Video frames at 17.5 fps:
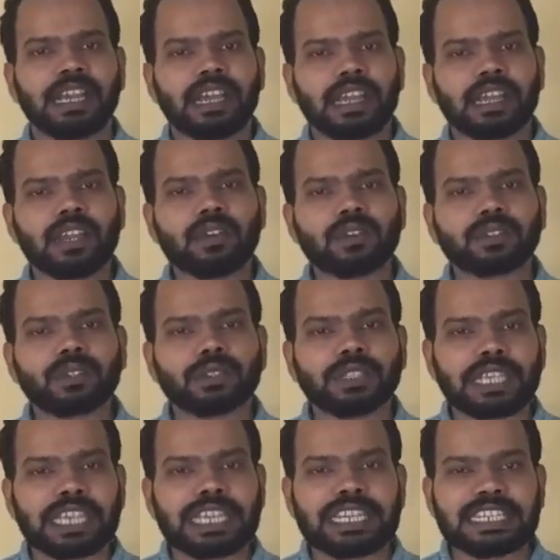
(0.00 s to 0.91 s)
Look through
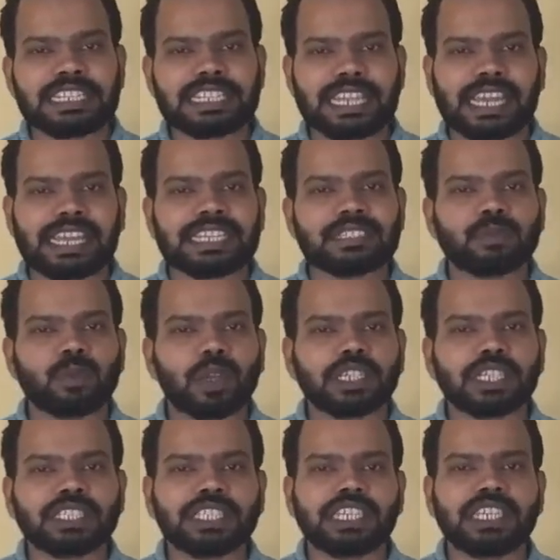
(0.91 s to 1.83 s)
the index.
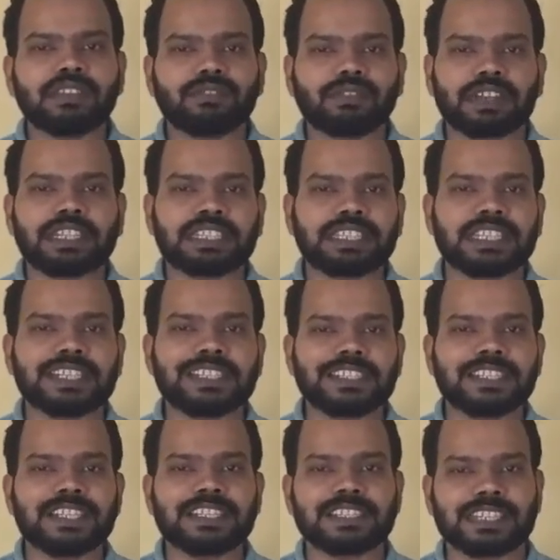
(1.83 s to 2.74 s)
What are the different things
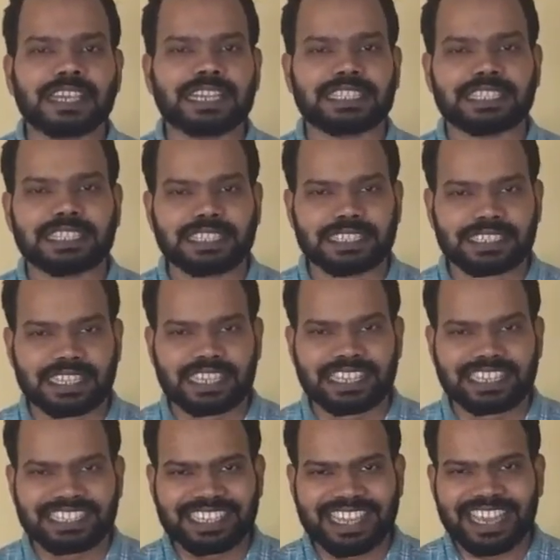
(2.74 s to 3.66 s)
discussed in the
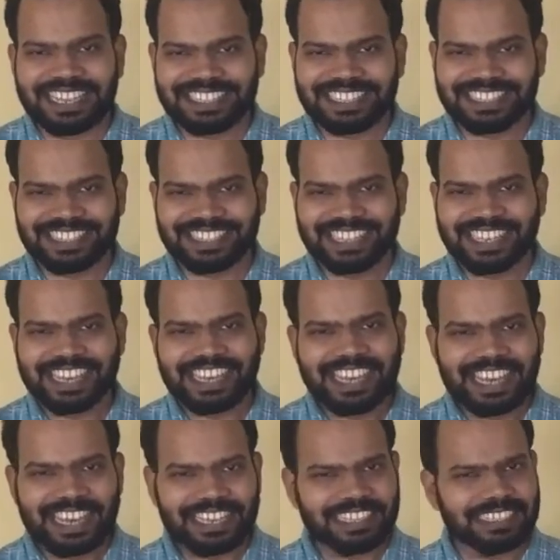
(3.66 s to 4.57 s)
index?
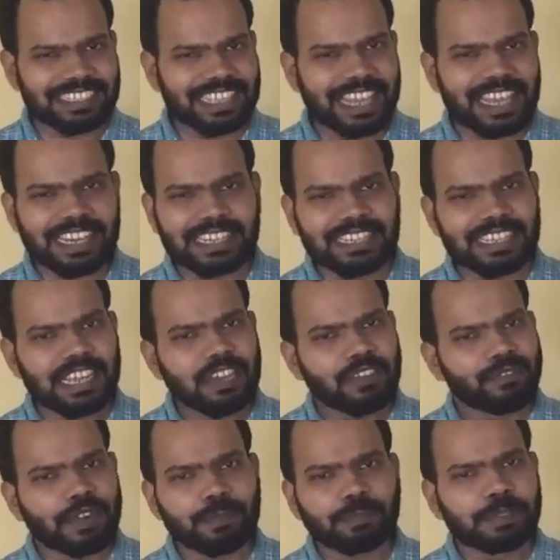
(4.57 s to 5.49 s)
And then
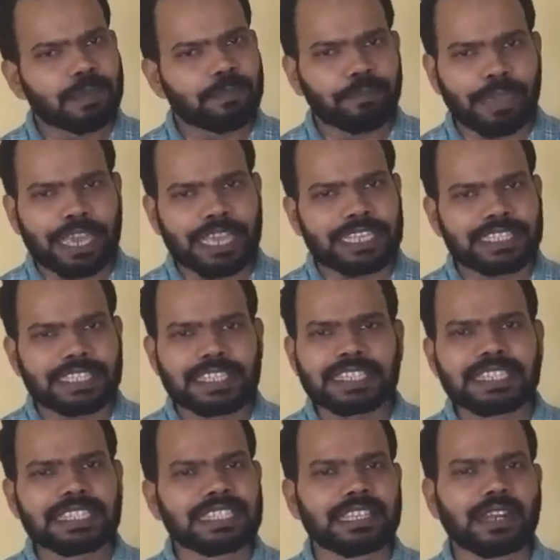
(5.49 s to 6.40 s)
flip the
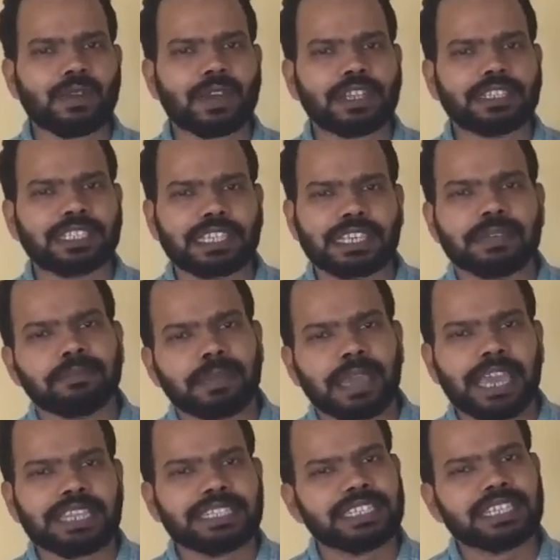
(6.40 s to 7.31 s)
pages, look at the
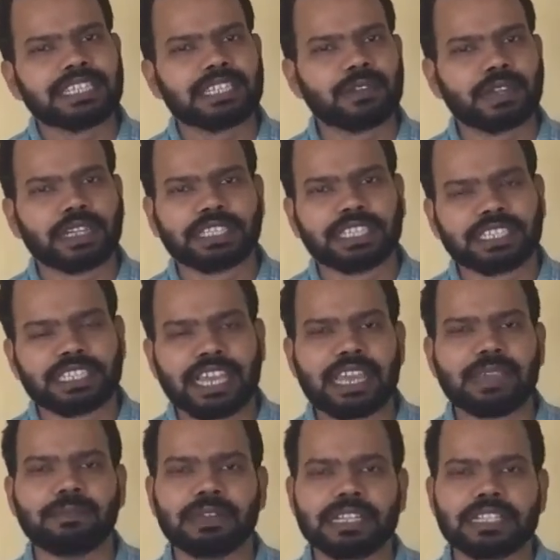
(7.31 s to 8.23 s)
images, look at the
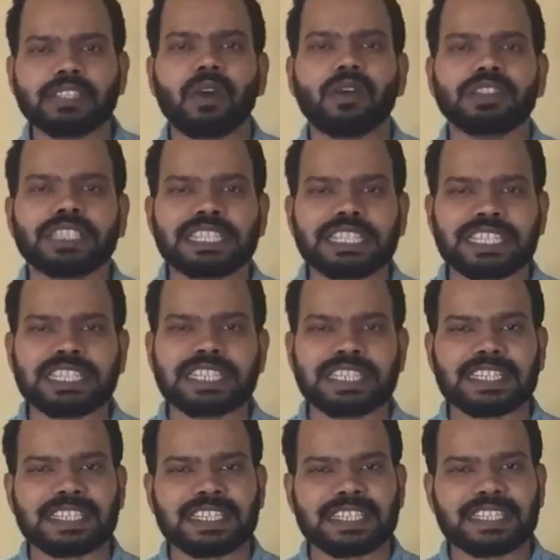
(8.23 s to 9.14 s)
tables, all these
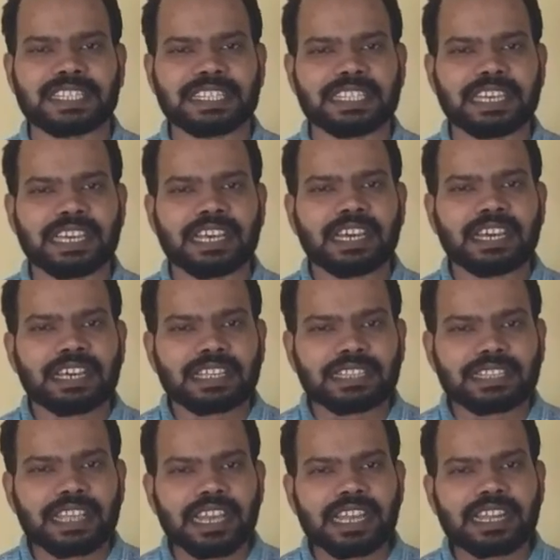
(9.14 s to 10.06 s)
things.
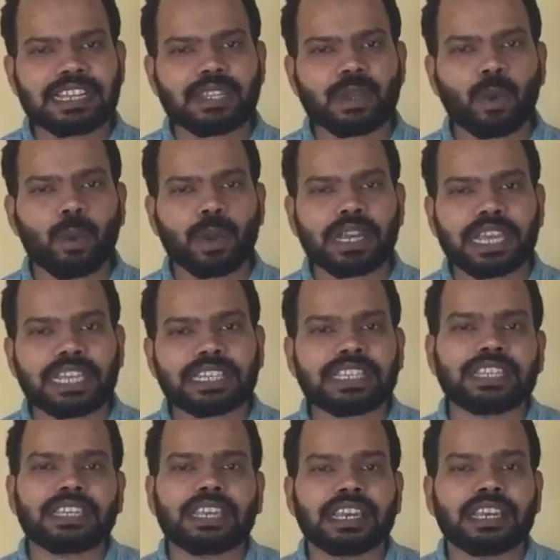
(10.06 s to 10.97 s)
Then you will get
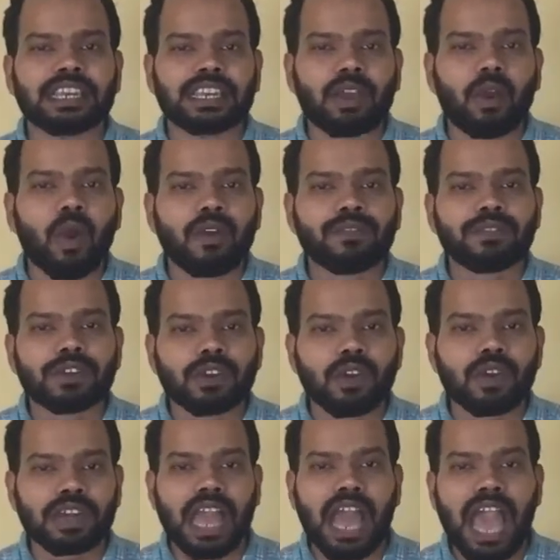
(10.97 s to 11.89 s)
an
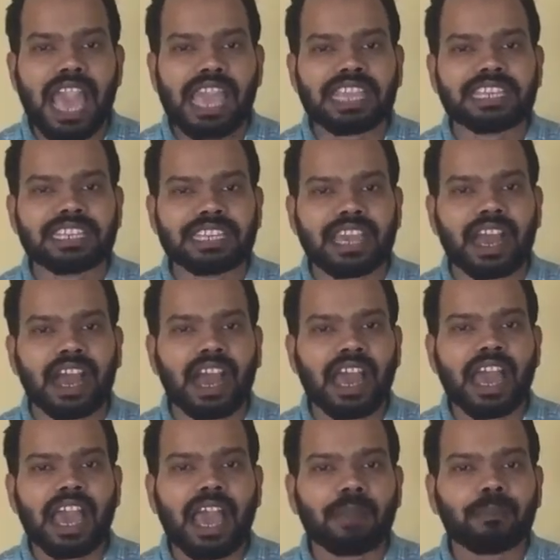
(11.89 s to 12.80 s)
overall idea
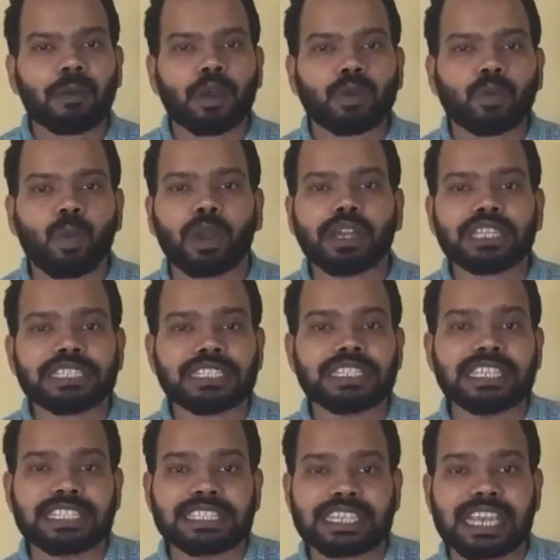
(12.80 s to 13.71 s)
about what is
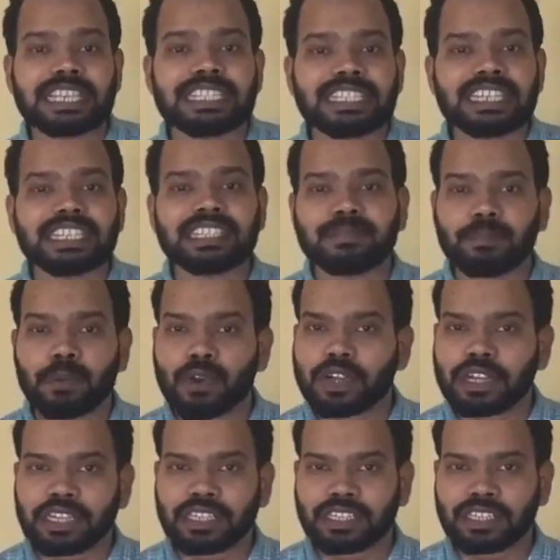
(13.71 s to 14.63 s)
discussed in the
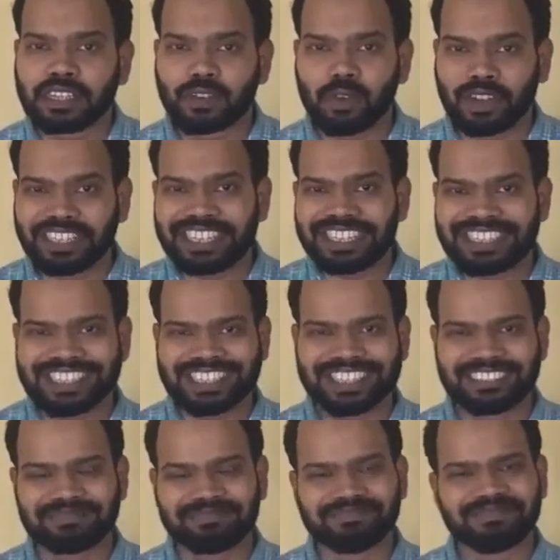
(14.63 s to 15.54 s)
book. Got
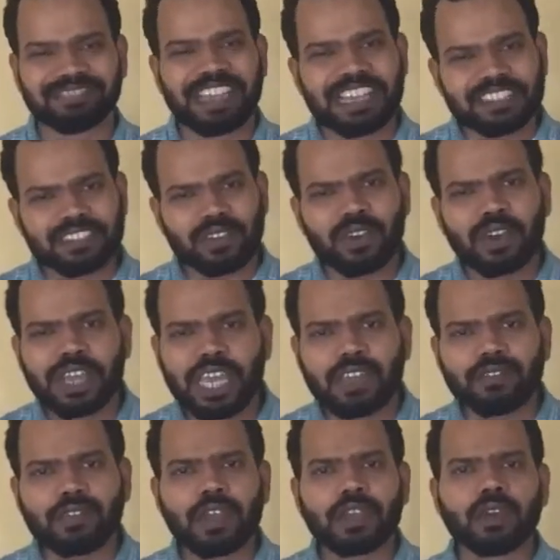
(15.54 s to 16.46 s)
it? So
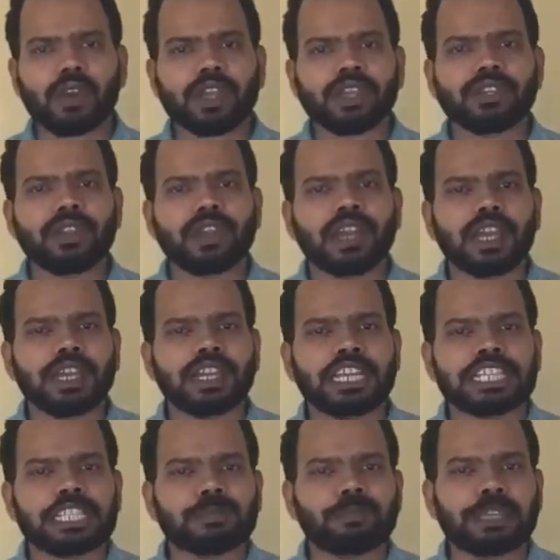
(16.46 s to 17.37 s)
if you're going to learn
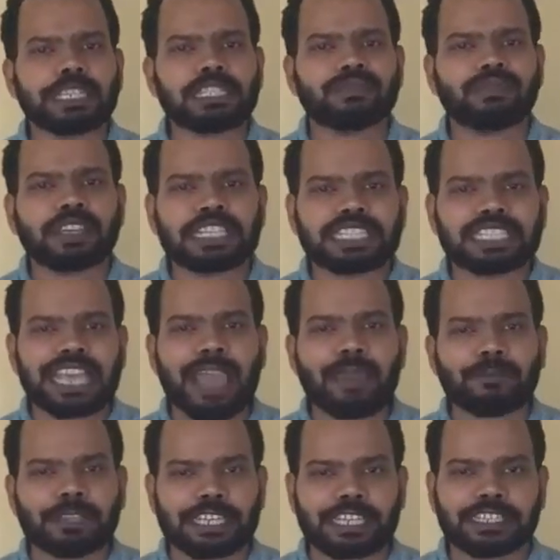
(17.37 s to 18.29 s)
a specific
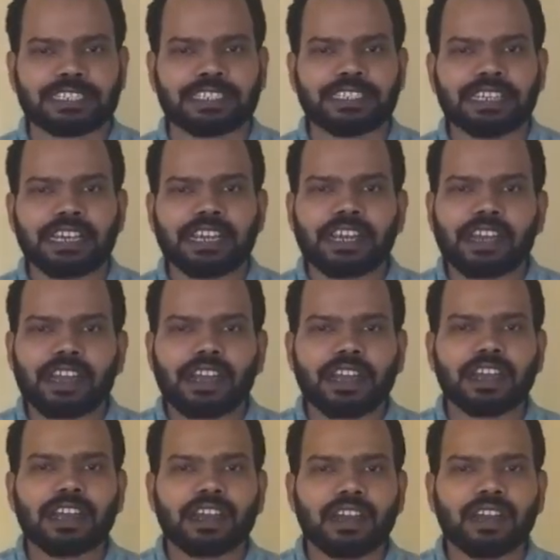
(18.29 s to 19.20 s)
chapter
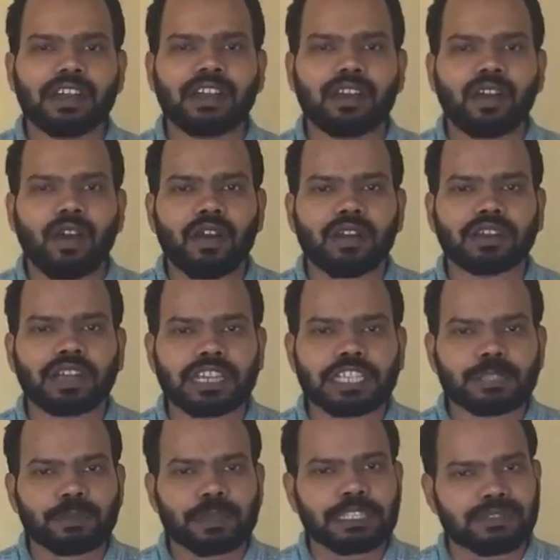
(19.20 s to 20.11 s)
on
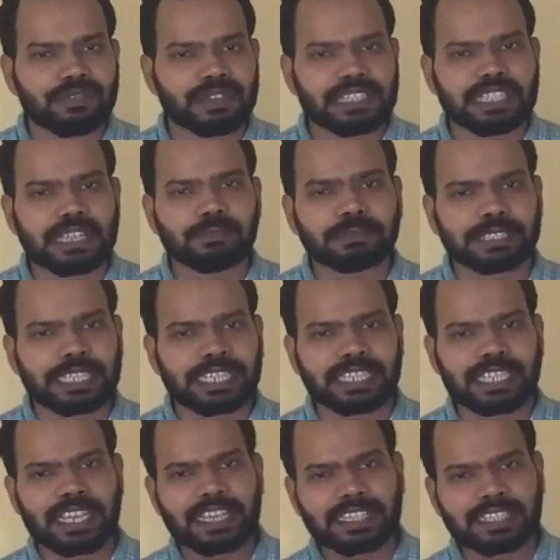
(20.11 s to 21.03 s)
a specific
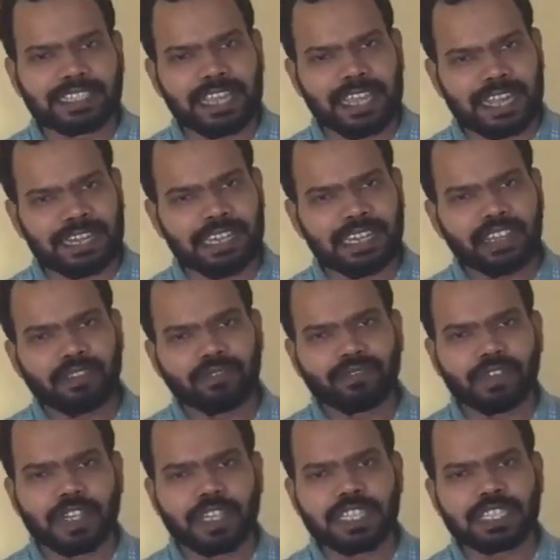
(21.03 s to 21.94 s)
subject, then
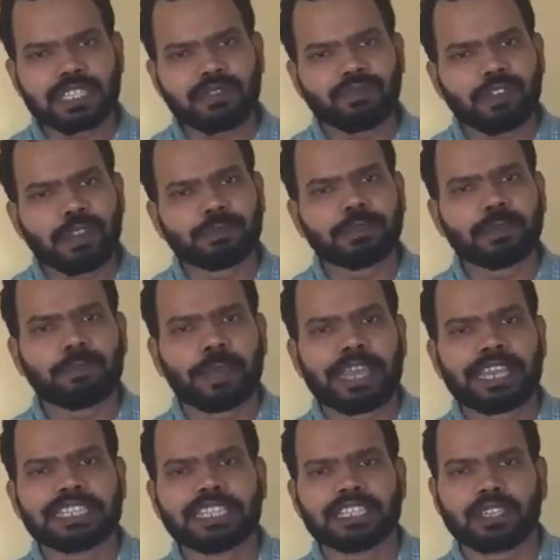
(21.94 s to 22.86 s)
first flip the
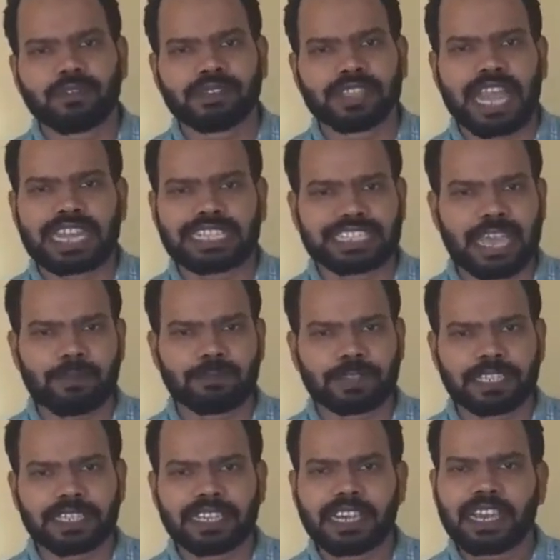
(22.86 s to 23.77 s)
pages of that
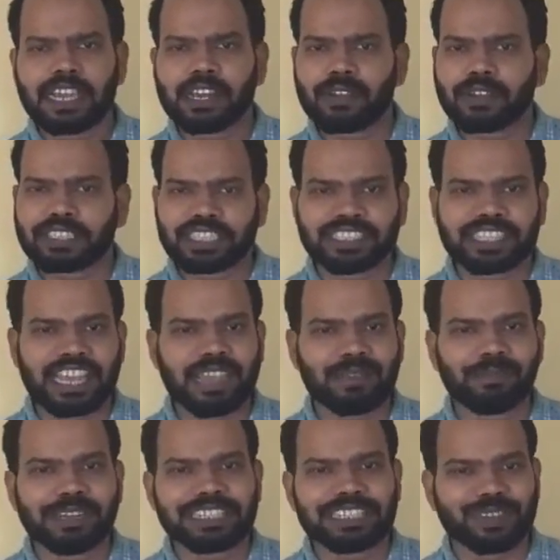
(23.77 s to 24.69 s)
chapter, look at the
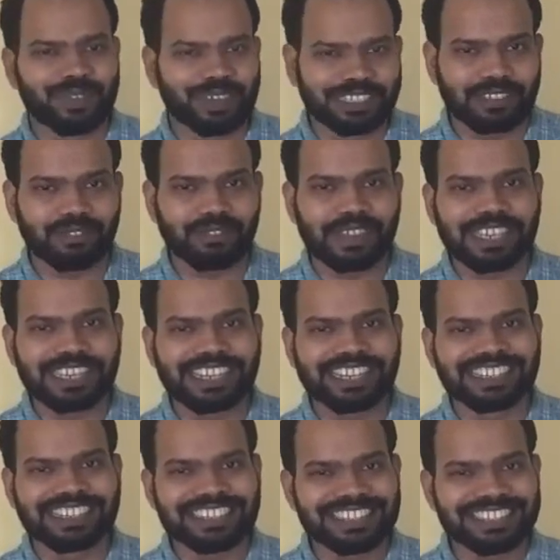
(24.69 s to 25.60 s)
tables, look at the
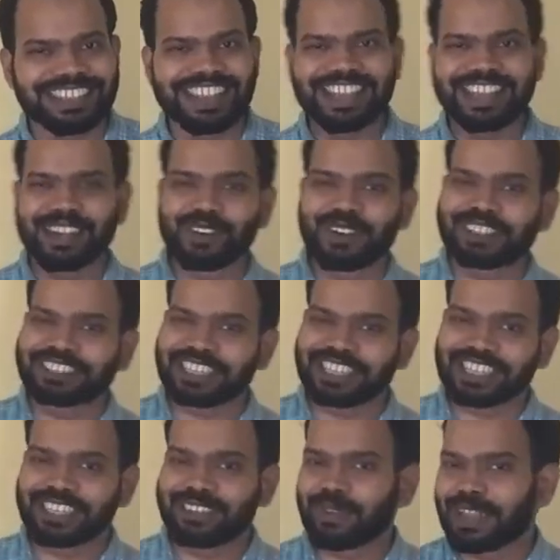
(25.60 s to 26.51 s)
figures, look at
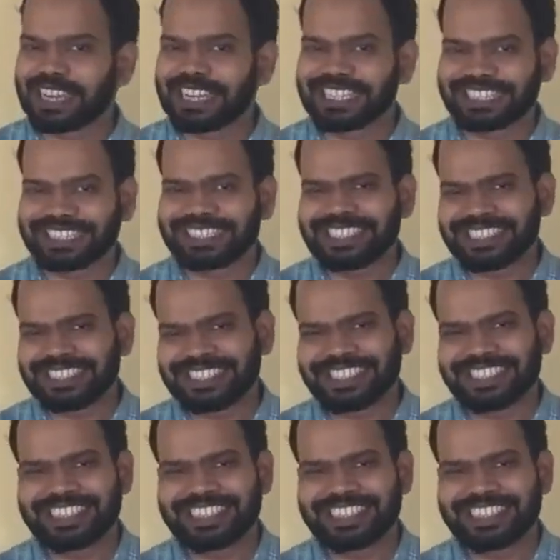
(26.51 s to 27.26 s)
the equations,